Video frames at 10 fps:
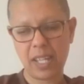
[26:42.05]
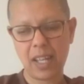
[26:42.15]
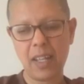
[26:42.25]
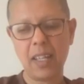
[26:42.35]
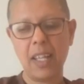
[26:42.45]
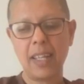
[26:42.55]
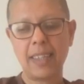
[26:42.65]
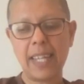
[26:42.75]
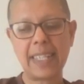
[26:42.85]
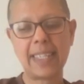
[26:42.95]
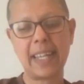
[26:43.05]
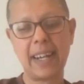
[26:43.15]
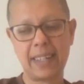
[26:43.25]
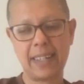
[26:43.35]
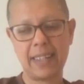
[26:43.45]
Yeah, thus
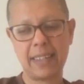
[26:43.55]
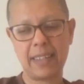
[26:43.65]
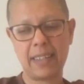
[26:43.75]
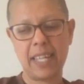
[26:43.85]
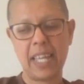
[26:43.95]
Ananda,